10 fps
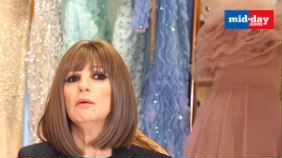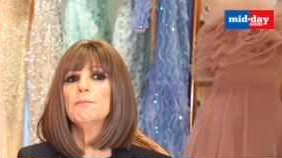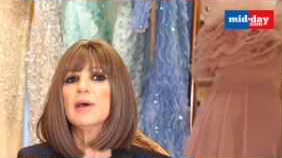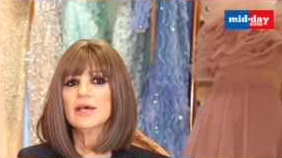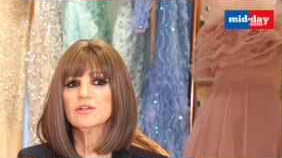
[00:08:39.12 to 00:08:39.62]

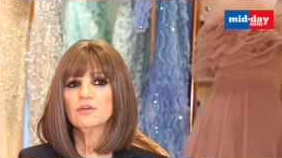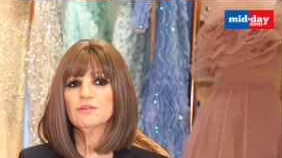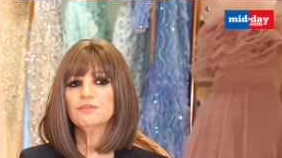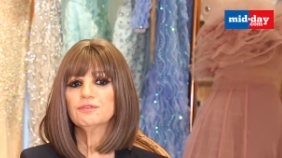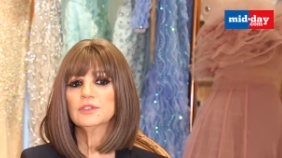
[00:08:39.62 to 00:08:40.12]
part
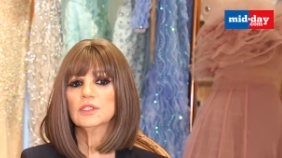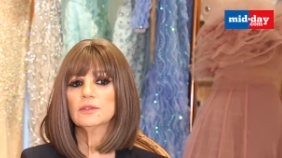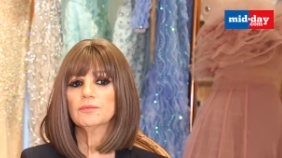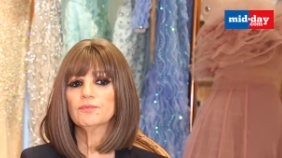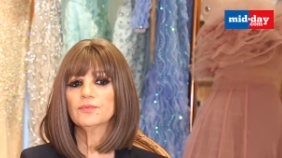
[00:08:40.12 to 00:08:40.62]
of
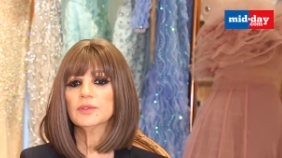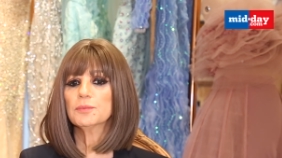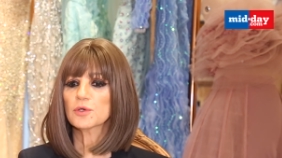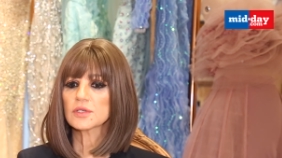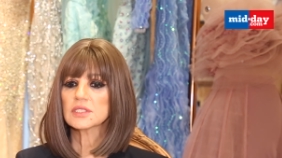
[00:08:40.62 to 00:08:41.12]
uh, the
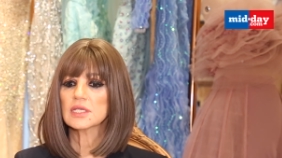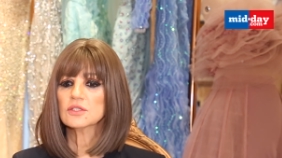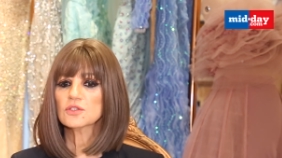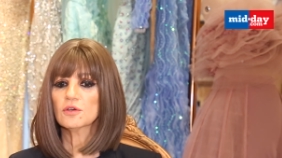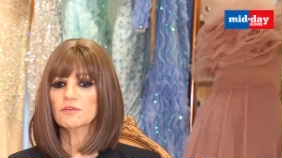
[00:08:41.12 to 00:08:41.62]

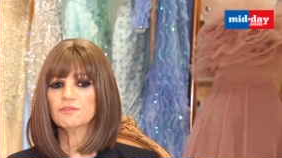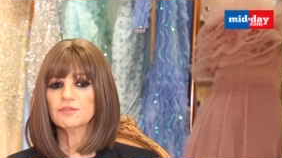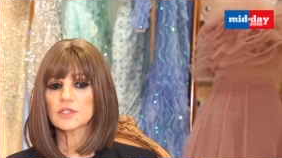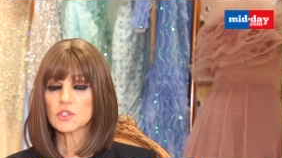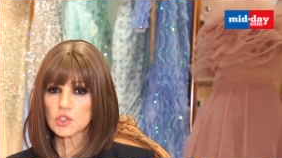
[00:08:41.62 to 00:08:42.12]
process
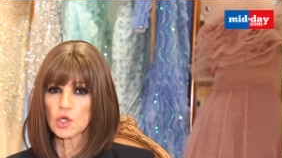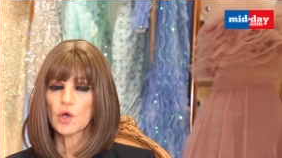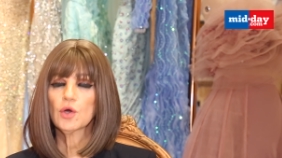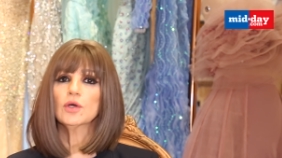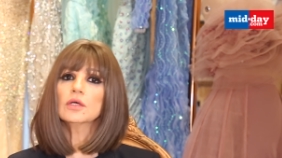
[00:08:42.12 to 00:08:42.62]
of a
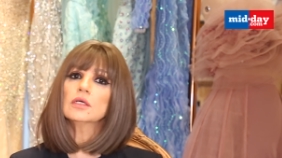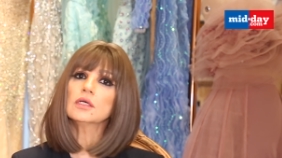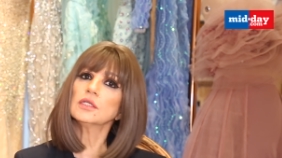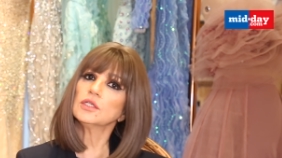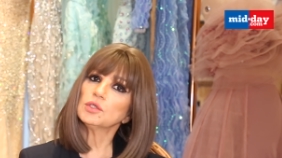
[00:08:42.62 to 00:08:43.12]

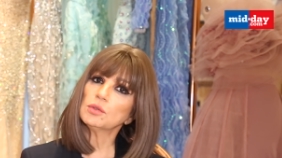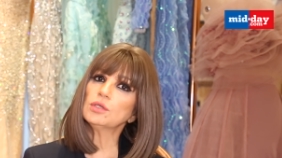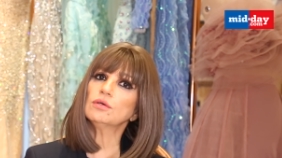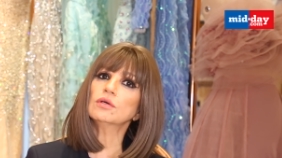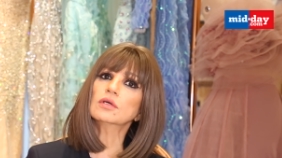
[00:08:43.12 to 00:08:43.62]
song, a new
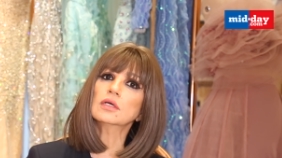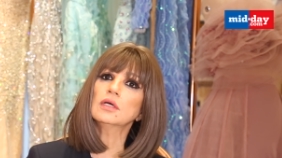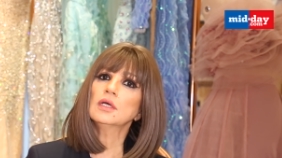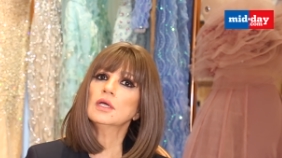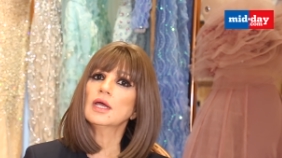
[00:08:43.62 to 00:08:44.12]

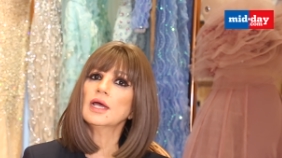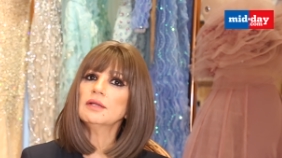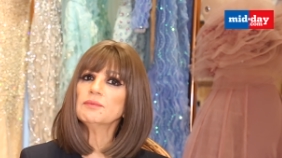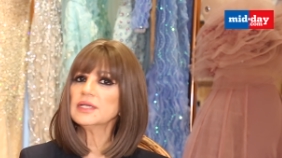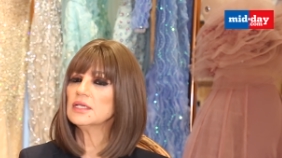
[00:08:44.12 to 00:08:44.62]
look,
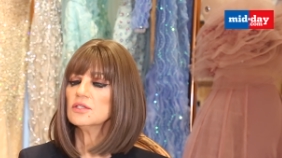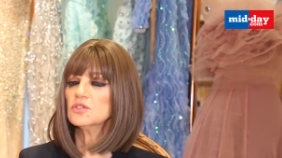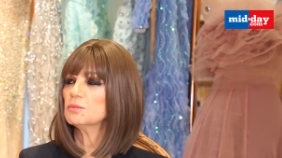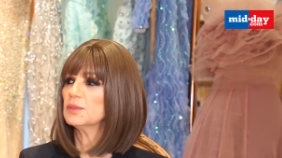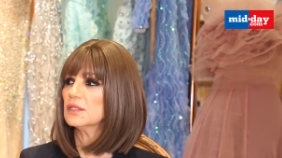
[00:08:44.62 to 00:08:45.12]
and one
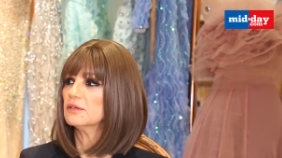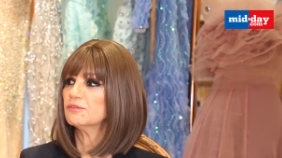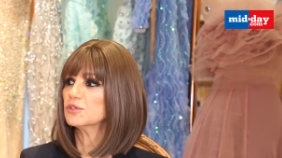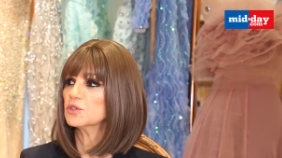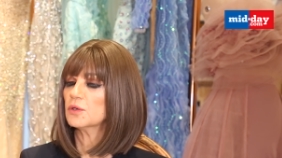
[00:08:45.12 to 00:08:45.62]
needs to be there
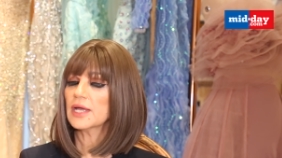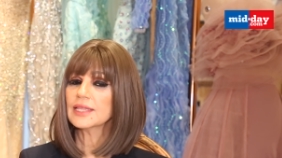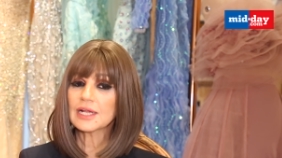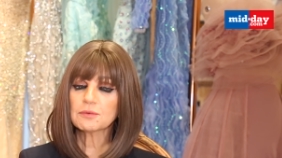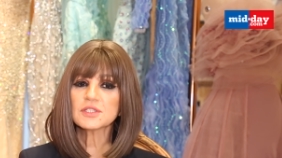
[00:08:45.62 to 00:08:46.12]
for sure.
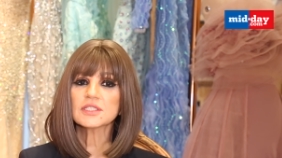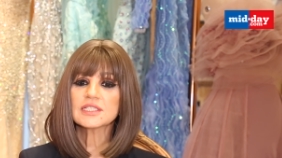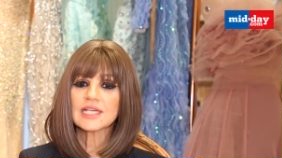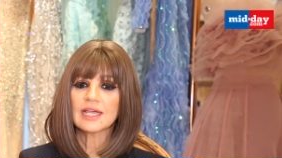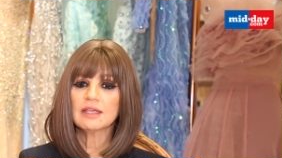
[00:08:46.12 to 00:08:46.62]
And that was a
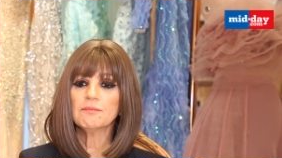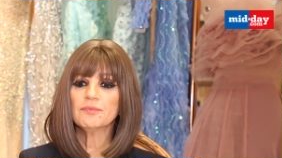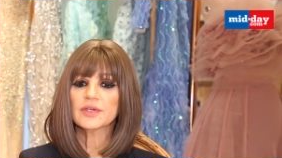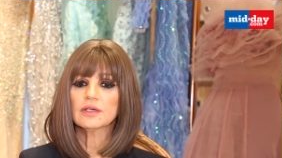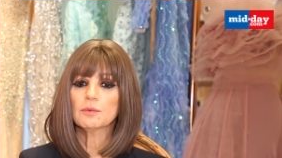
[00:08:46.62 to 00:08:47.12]

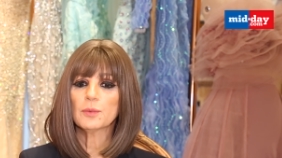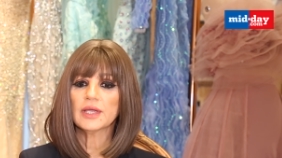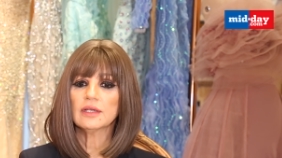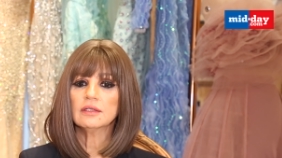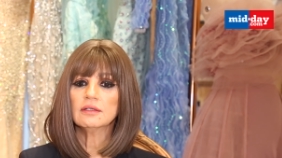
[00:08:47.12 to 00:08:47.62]
time uh,
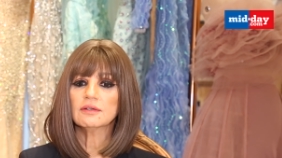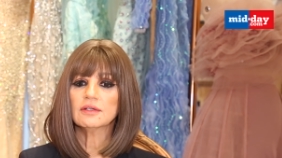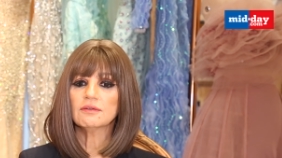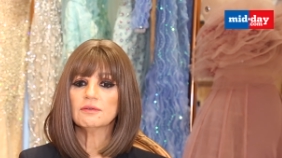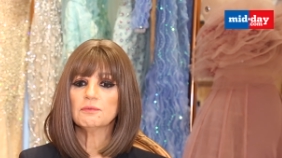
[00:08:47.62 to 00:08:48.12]
when
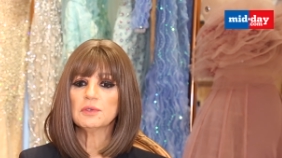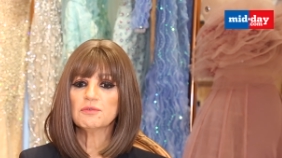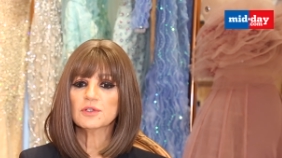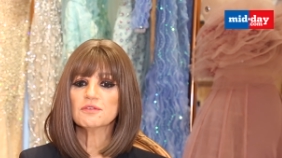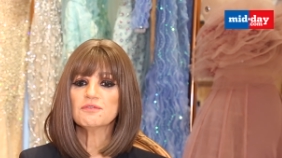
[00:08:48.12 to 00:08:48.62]
we,
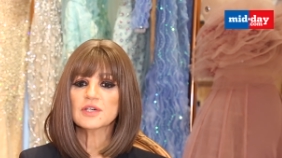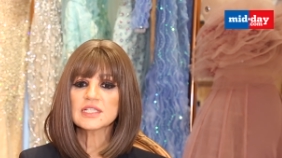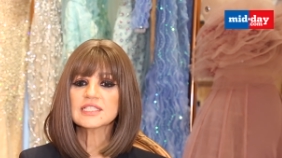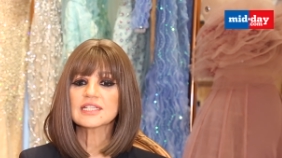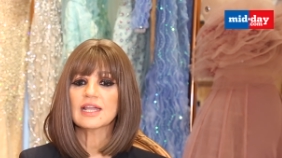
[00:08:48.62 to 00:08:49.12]
for the
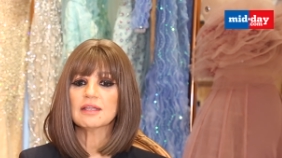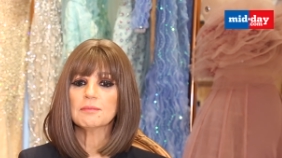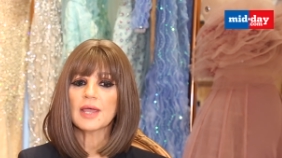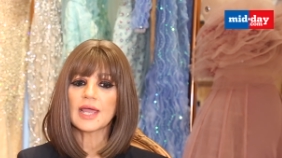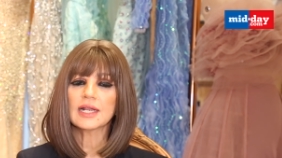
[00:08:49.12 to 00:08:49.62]
first
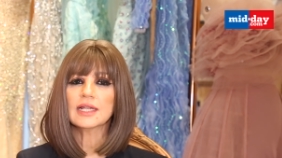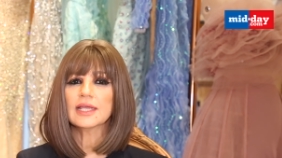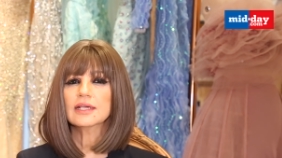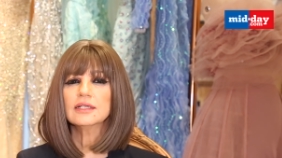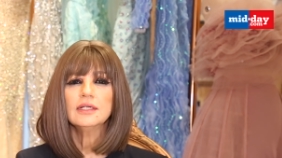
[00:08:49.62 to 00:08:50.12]
time, had
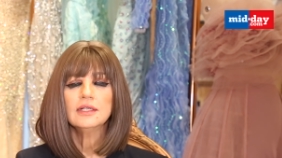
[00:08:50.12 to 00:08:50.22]
like